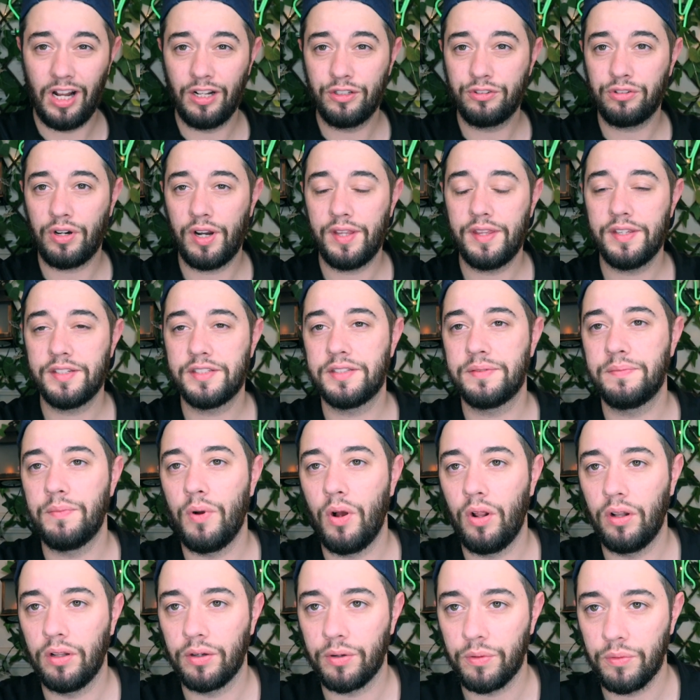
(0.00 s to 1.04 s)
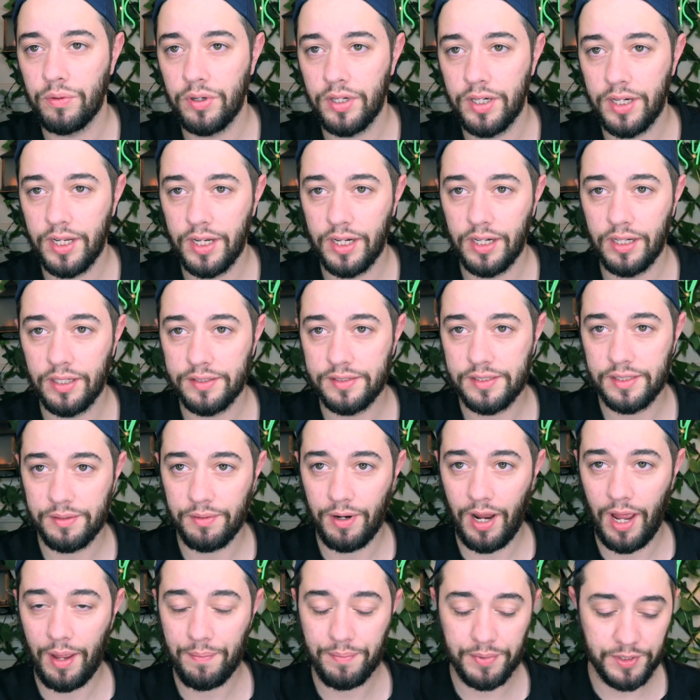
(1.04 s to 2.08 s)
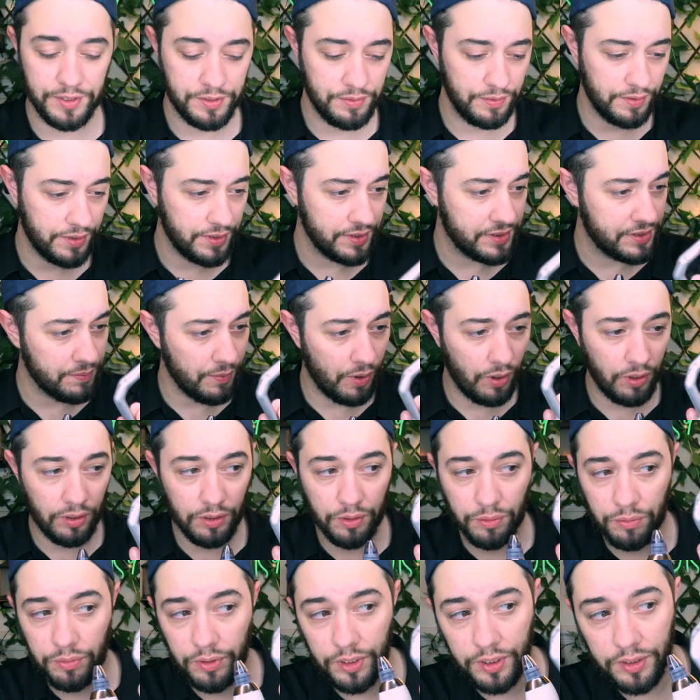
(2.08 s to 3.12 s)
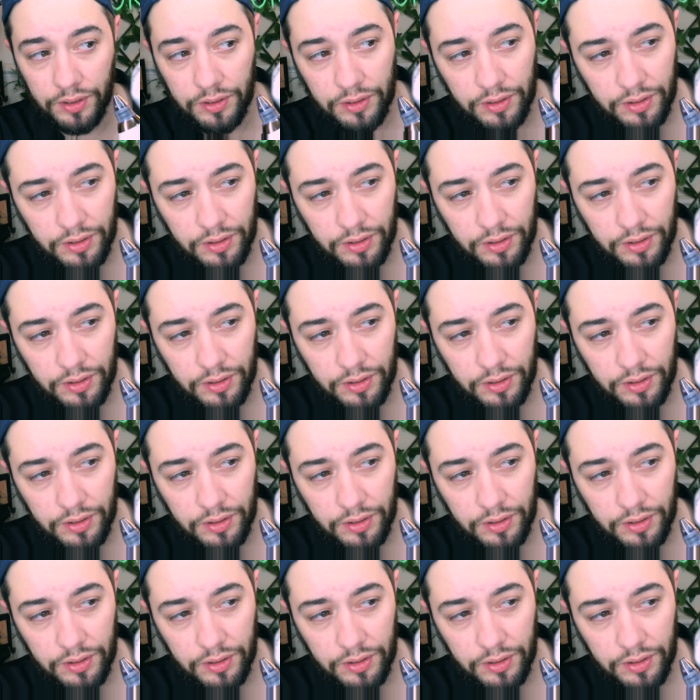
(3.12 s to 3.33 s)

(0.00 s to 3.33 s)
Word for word: I'll try the smaller one and I'll see what happens with the smaller one.